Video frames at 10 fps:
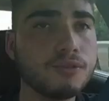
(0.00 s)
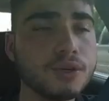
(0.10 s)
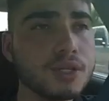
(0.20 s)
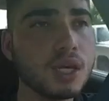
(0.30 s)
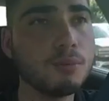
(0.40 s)

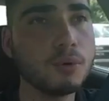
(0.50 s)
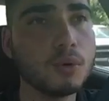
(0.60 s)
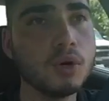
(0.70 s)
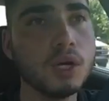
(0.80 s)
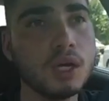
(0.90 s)
for
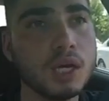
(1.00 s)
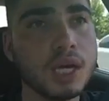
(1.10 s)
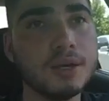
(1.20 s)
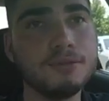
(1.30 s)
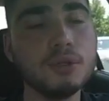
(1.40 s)
example,
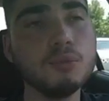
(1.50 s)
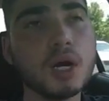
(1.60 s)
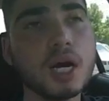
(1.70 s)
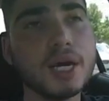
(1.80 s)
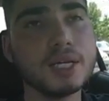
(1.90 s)
if you
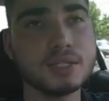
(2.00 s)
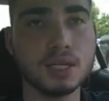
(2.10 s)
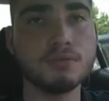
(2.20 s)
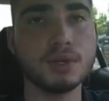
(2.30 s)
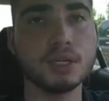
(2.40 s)
buy a
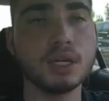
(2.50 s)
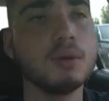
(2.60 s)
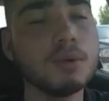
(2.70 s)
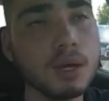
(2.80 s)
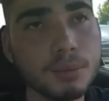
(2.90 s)
Civic,
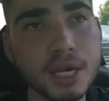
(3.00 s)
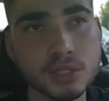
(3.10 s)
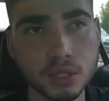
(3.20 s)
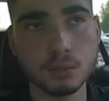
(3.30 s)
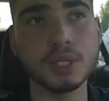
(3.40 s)
now I'm not
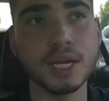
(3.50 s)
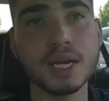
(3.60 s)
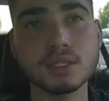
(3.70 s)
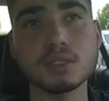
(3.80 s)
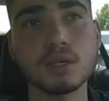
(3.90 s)
bashing anyone that
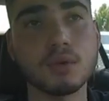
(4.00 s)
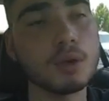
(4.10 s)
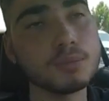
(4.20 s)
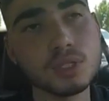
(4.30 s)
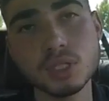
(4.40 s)
has a
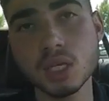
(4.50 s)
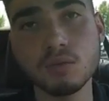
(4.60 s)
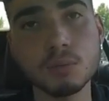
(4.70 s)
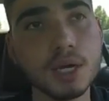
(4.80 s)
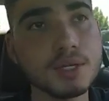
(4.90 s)
Civic. I'm just saying
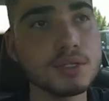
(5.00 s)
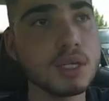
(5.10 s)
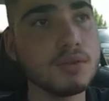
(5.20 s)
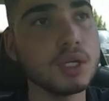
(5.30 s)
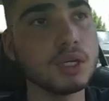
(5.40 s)
if you buy a
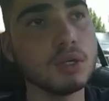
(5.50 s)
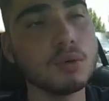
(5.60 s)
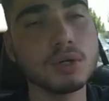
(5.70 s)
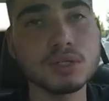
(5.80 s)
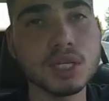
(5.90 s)
Civic,
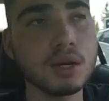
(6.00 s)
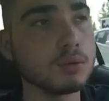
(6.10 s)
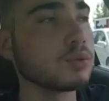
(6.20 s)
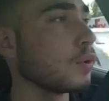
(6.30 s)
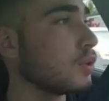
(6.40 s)
you are
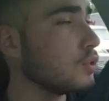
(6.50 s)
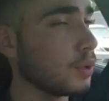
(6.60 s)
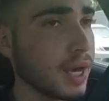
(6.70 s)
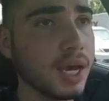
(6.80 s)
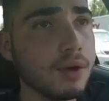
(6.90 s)
settled with what you
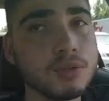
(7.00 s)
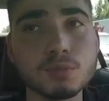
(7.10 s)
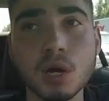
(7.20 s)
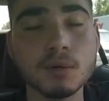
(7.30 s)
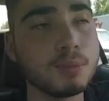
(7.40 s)
have.
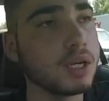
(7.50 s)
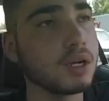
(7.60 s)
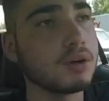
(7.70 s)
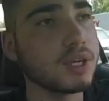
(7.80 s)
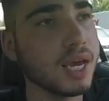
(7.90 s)
It's probably paid off